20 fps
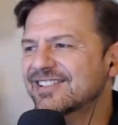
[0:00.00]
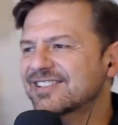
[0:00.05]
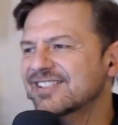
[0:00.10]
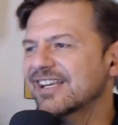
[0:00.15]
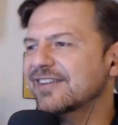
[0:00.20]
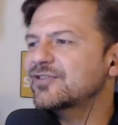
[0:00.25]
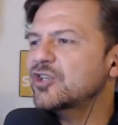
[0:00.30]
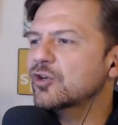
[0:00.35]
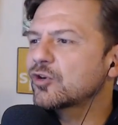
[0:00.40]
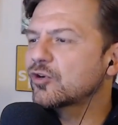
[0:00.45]
this
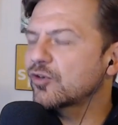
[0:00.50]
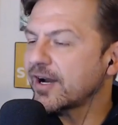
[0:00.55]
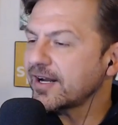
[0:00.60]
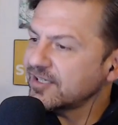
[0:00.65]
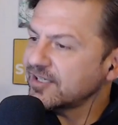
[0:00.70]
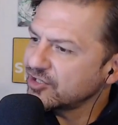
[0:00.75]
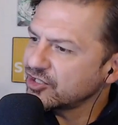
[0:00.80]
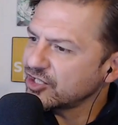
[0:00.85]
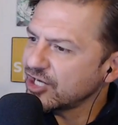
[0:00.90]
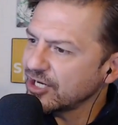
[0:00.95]
gives you
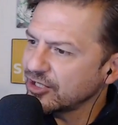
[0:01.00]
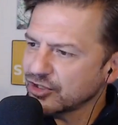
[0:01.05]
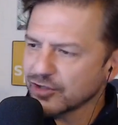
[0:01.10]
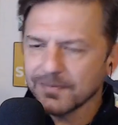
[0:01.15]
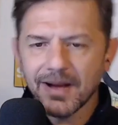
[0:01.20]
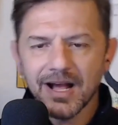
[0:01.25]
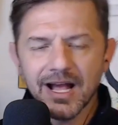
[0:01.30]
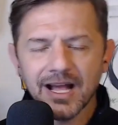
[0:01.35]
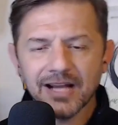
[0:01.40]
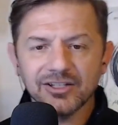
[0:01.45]
grace to change
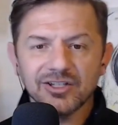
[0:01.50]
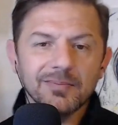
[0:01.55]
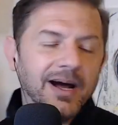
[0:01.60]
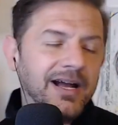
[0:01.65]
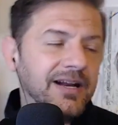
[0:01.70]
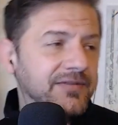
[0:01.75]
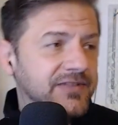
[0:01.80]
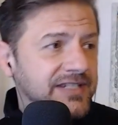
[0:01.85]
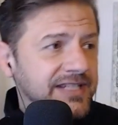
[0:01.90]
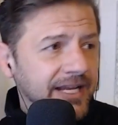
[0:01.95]
your mind. You
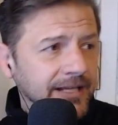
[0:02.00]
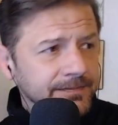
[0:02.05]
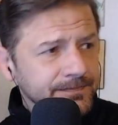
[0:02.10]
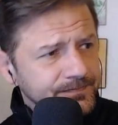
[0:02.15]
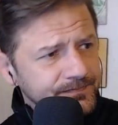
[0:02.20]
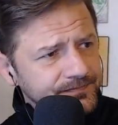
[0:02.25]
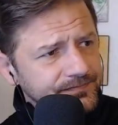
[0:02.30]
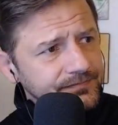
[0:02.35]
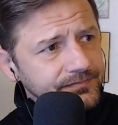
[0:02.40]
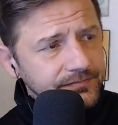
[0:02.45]
might have said,
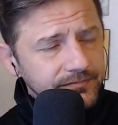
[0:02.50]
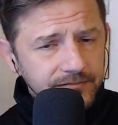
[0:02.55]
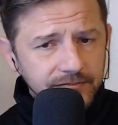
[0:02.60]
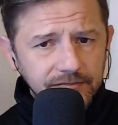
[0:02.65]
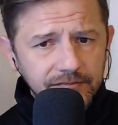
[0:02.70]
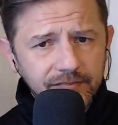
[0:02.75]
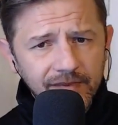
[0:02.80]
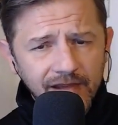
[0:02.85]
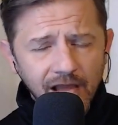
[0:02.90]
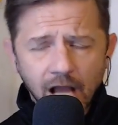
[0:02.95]

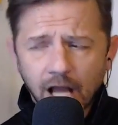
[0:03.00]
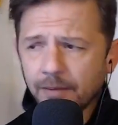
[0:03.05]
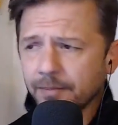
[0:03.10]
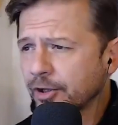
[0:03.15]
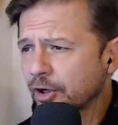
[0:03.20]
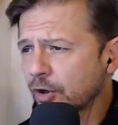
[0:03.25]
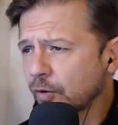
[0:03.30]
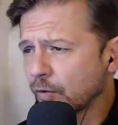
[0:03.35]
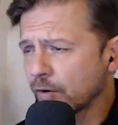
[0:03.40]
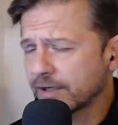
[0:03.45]
I'm
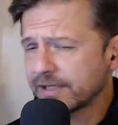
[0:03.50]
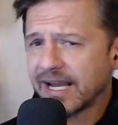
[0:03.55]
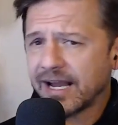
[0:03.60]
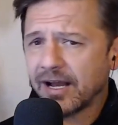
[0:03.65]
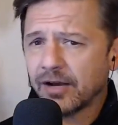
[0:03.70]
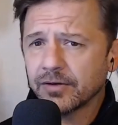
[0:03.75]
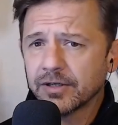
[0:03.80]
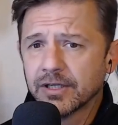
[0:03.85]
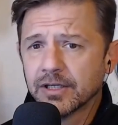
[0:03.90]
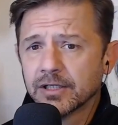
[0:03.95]
going to work
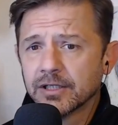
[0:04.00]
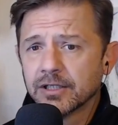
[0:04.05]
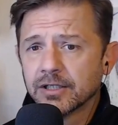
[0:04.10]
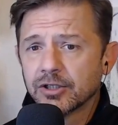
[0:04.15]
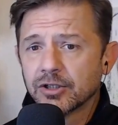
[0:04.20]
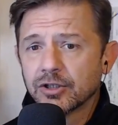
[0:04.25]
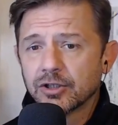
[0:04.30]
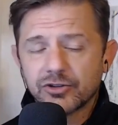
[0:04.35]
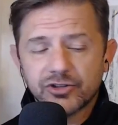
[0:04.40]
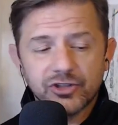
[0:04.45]
out
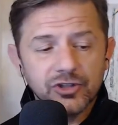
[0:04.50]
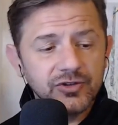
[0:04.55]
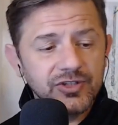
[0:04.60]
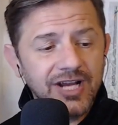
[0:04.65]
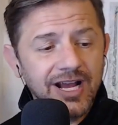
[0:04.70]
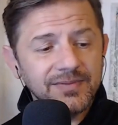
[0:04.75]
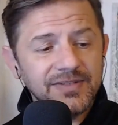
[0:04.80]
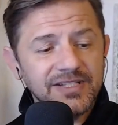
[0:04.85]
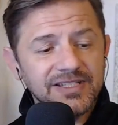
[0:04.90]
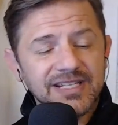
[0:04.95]
two
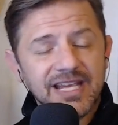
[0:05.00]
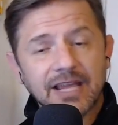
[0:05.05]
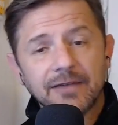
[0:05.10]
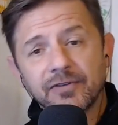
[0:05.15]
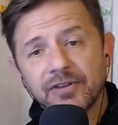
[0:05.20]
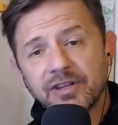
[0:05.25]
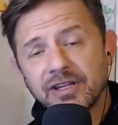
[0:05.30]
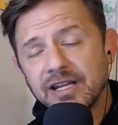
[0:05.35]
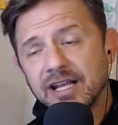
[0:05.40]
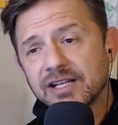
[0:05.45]
times a day
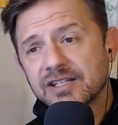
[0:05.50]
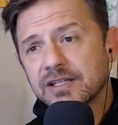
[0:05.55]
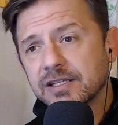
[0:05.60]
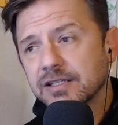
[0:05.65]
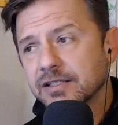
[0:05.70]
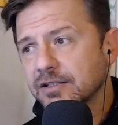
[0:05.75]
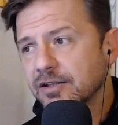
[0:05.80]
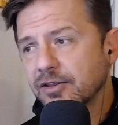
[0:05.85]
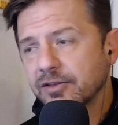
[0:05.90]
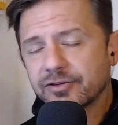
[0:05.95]
for the
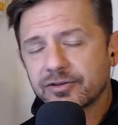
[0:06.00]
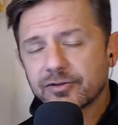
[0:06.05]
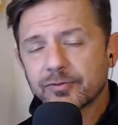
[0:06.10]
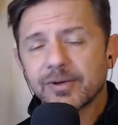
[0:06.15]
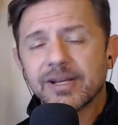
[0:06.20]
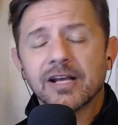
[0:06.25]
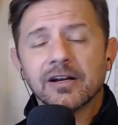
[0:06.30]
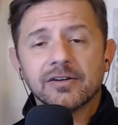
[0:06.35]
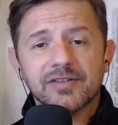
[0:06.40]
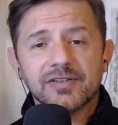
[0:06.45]
next
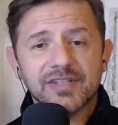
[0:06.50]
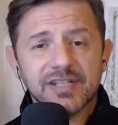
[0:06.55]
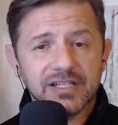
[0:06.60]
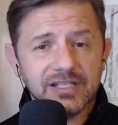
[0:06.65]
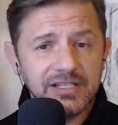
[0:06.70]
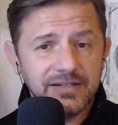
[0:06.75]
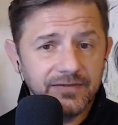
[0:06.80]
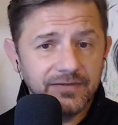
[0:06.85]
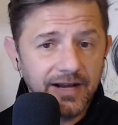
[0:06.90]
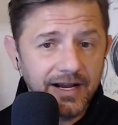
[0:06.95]

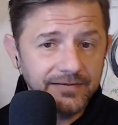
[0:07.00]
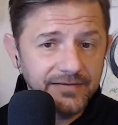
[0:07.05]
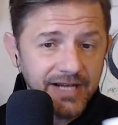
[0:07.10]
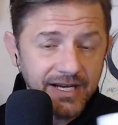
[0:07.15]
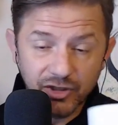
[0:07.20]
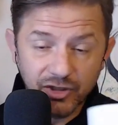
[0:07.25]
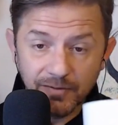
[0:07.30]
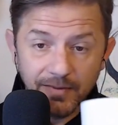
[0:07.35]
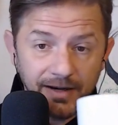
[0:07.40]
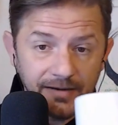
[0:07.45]
365
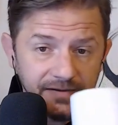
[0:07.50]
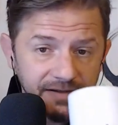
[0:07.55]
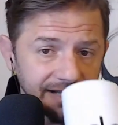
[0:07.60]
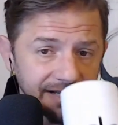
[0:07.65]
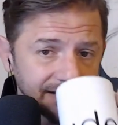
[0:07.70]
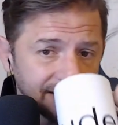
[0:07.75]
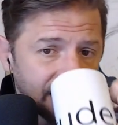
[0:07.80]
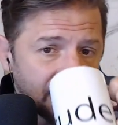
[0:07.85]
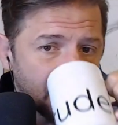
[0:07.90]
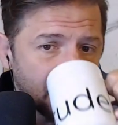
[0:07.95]
days. You might have
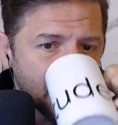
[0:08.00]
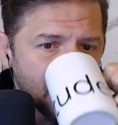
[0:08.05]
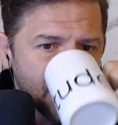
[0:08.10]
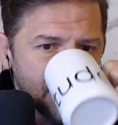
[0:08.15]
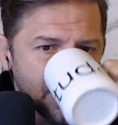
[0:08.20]
said that.